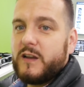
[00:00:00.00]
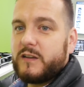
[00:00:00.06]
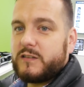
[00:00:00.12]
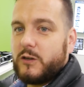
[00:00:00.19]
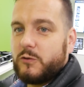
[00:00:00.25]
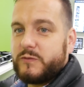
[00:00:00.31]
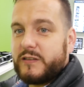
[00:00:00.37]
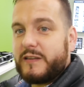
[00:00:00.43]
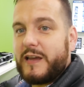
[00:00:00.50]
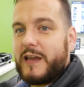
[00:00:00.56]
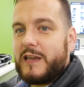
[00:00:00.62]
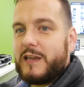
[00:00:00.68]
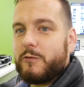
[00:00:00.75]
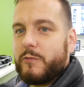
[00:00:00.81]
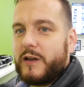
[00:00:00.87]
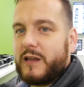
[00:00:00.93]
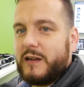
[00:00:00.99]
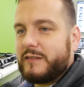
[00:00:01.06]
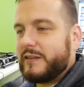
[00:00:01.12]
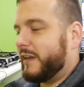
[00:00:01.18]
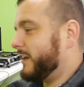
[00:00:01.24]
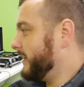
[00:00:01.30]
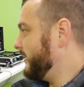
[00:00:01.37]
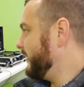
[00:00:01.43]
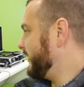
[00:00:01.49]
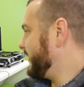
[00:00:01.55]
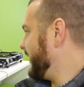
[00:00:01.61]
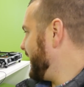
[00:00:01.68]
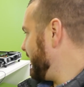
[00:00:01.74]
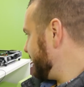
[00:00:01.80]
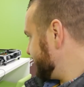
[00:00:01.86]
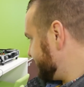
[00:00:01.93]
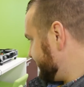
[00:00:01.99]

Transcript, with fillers: So today we're going to take a look at